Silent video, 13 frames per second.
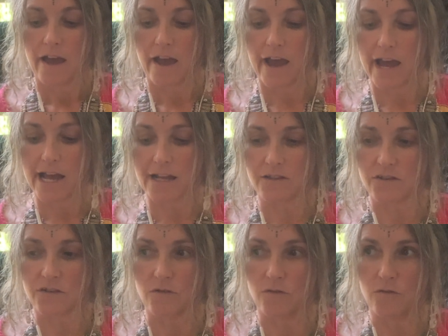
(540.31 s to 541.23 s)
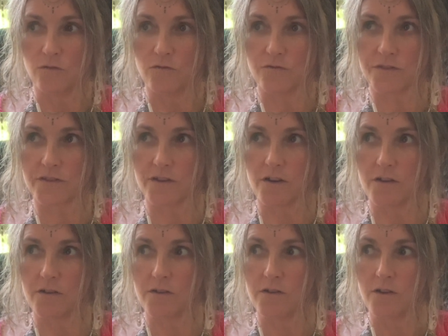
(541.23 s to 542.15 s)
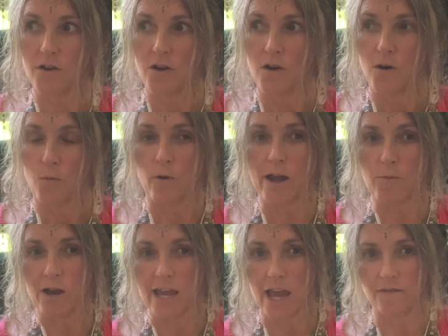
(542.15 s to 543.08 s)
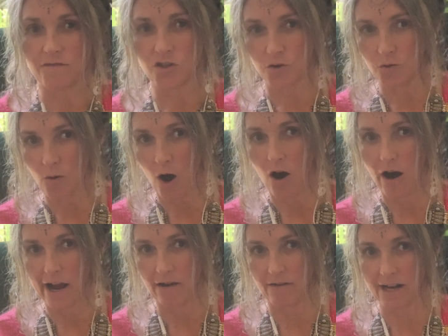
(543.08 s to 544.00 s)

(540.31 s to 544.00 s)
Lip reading: and also where we have too high an